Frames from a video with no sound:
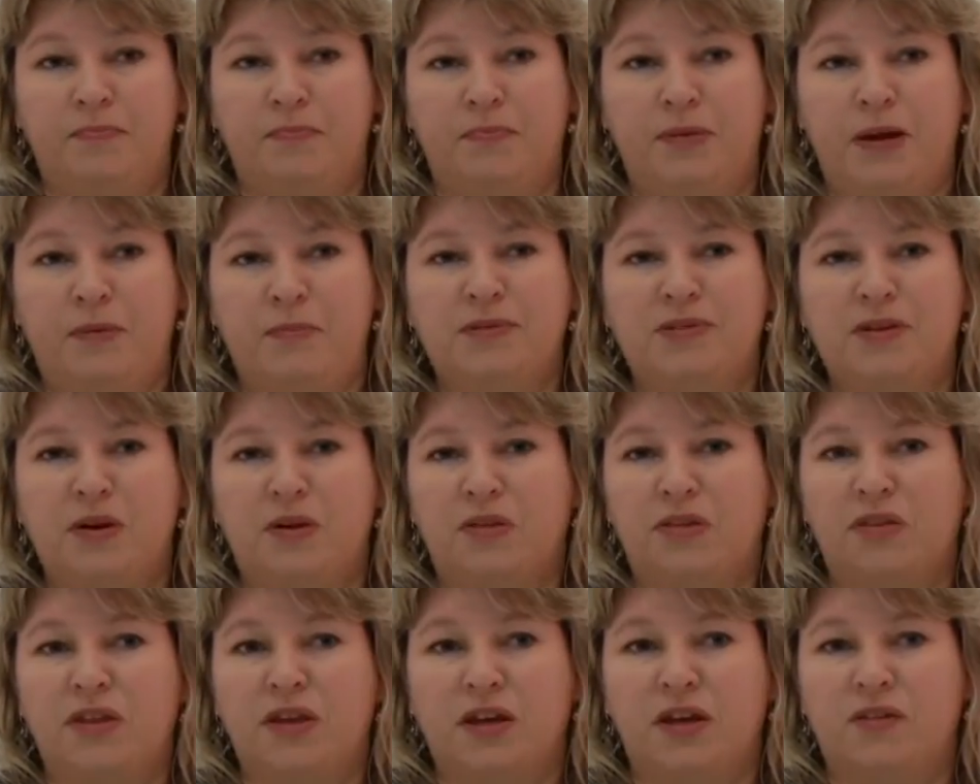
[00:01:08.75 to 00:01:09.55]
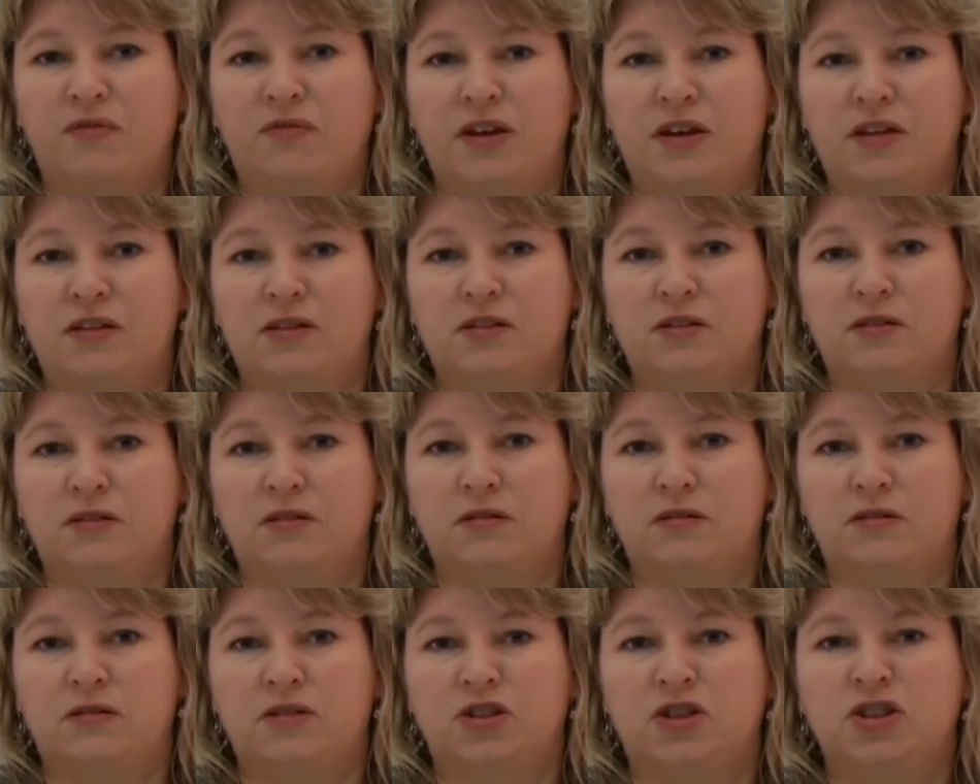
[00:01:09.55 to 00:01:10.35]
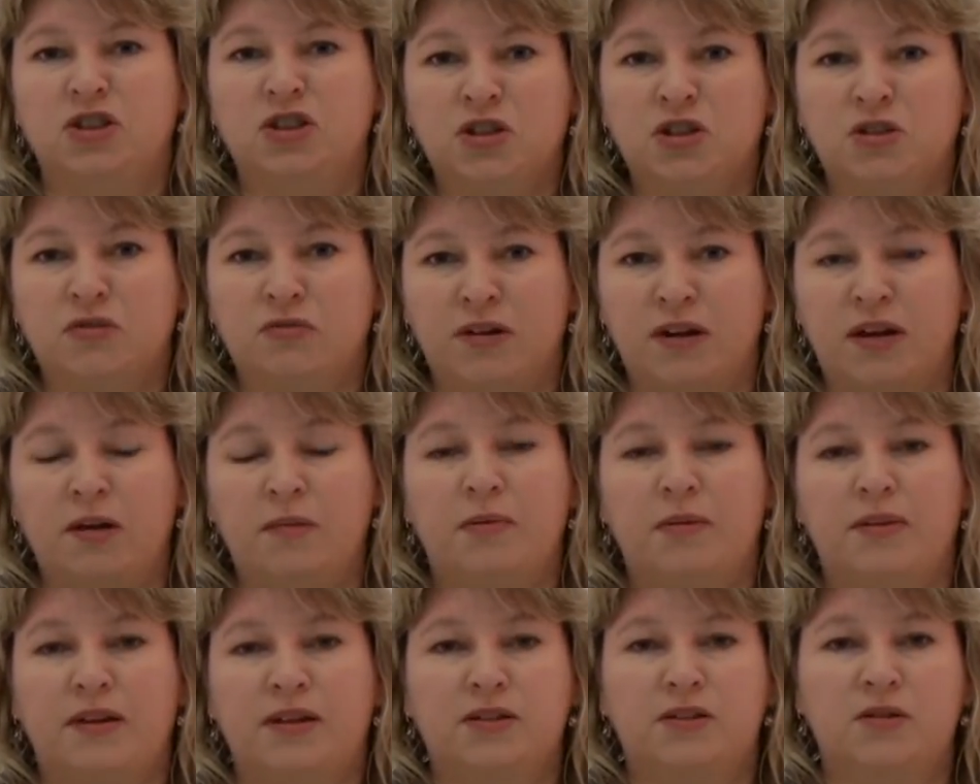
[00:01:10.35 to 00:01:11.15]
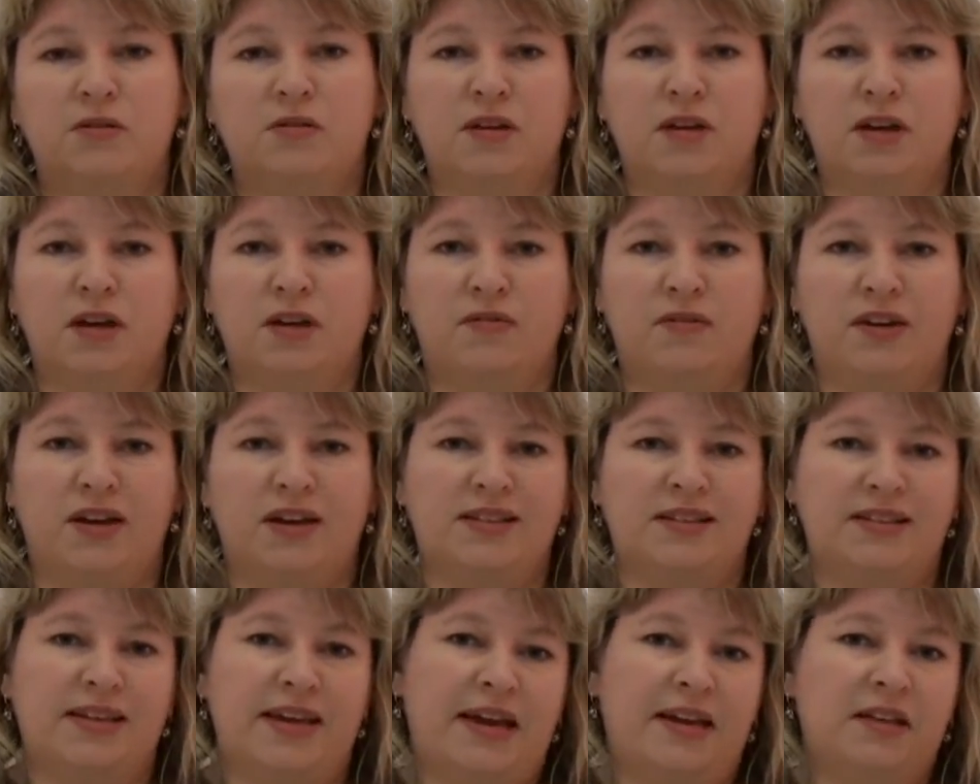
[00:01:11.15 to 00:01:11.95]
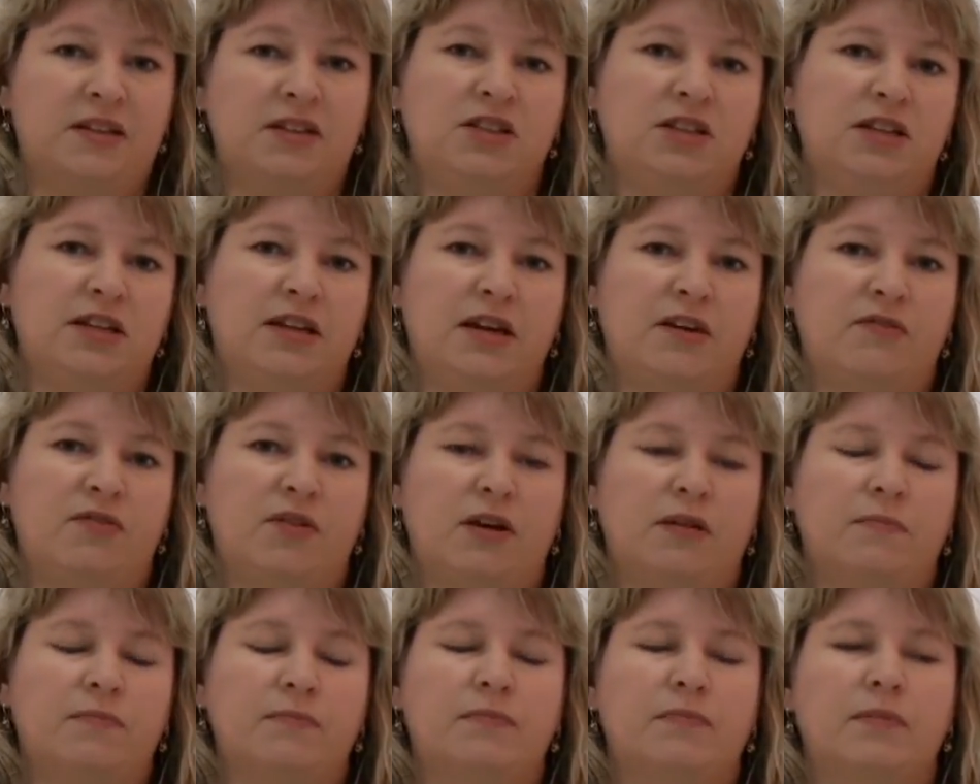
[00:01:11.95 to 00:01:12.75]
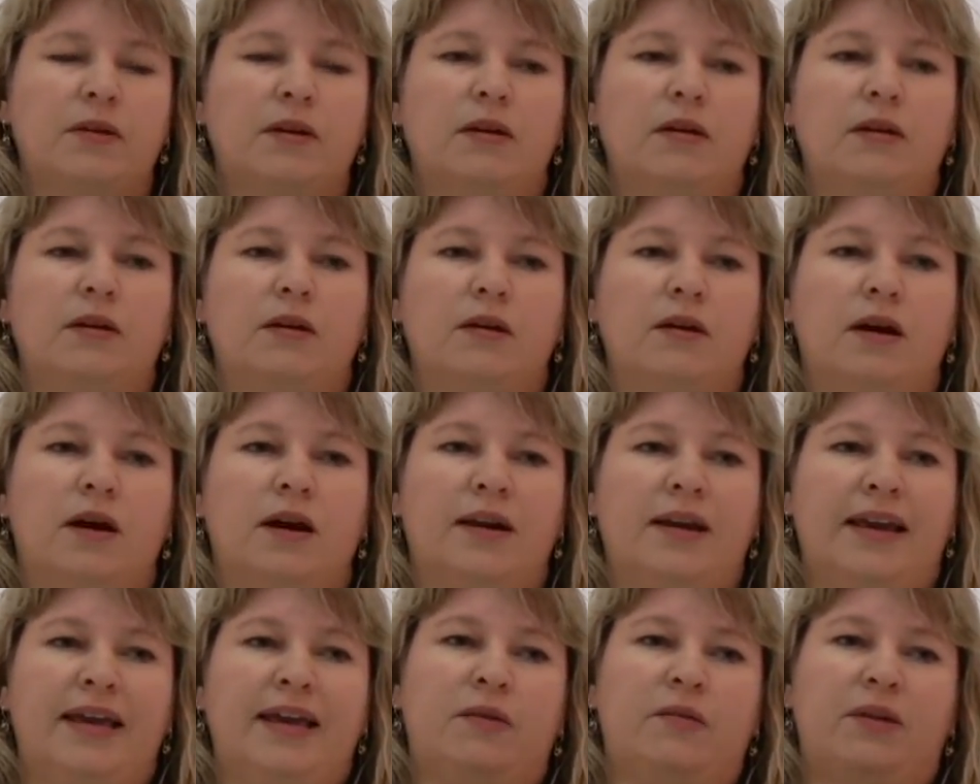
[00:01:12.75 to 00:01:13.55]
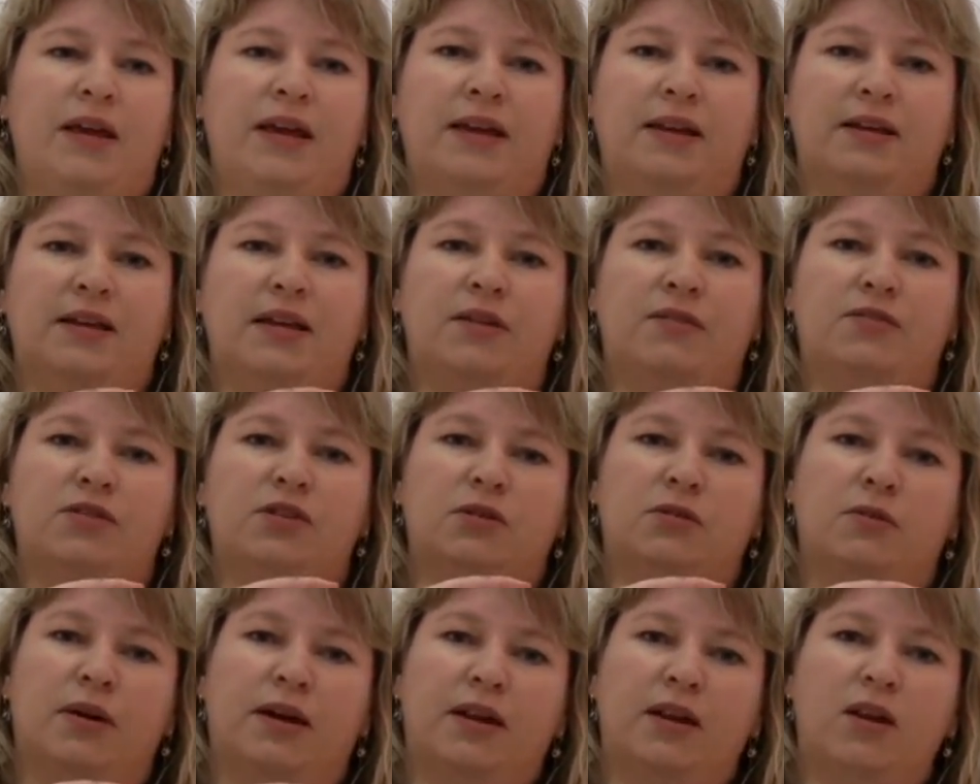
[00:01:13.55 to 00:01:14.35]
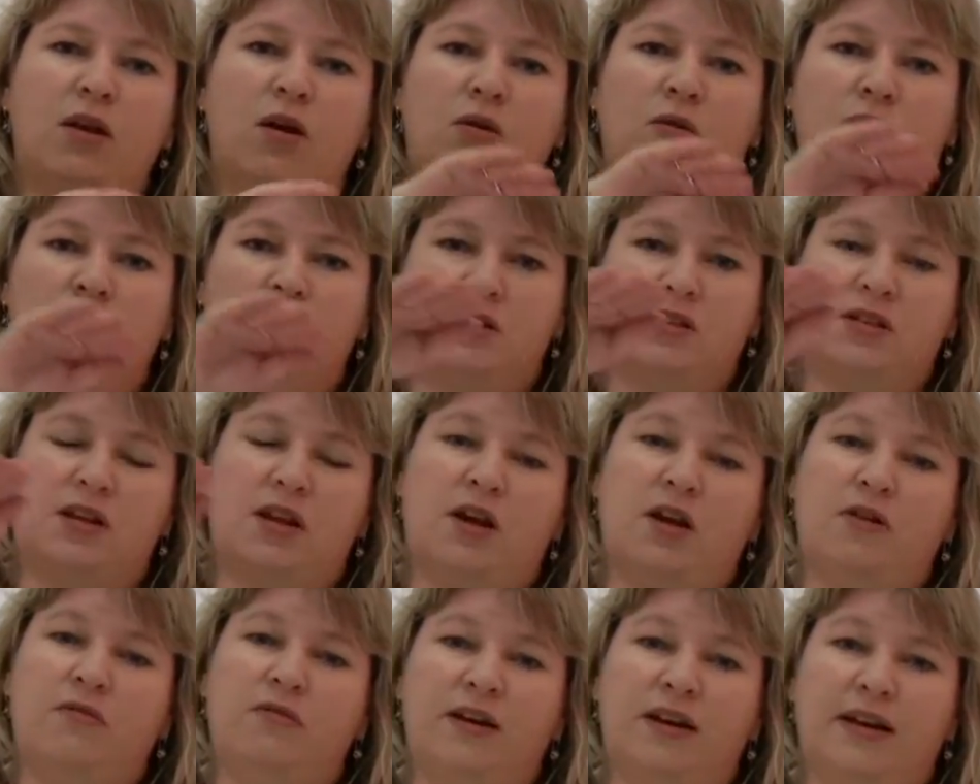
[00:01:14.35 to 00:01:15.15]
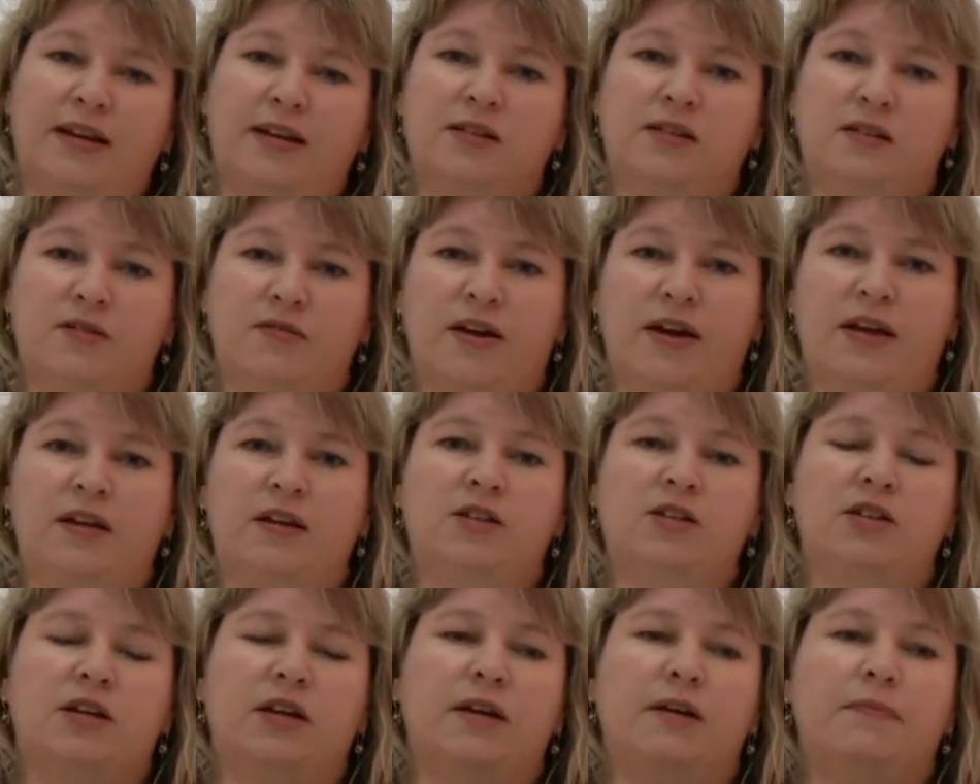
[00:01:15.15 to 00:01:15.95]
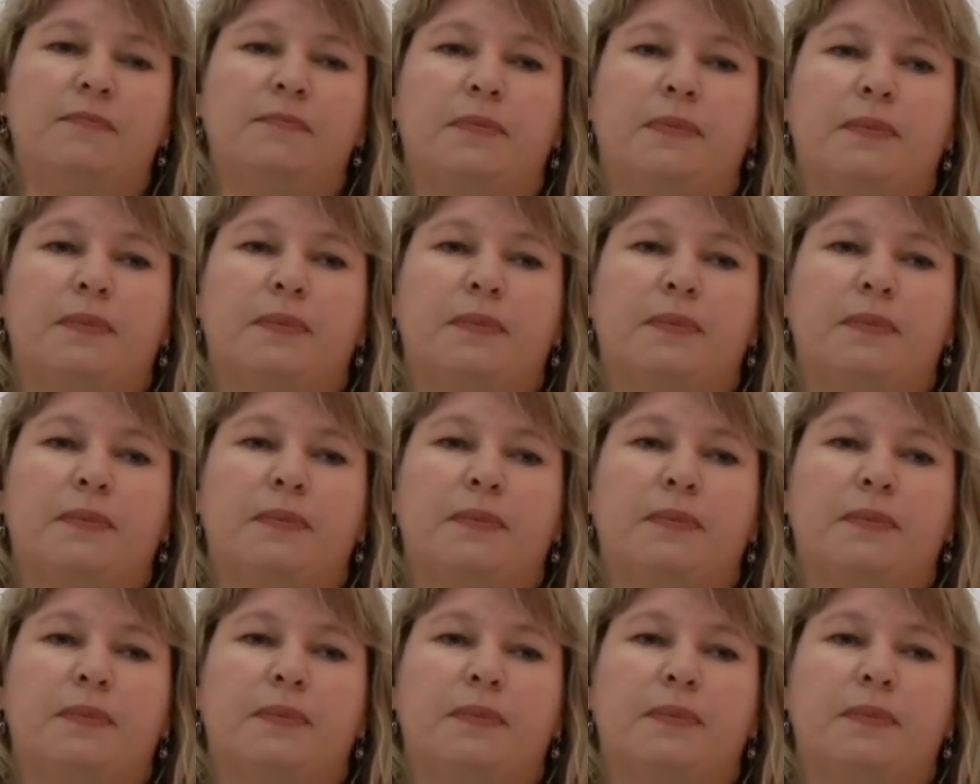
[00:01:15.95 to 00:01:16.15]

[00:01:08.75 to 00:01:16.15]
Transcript: People don't think of it as sugary, but they do think of it as energy giving. And it gives you a long, slow release of energy.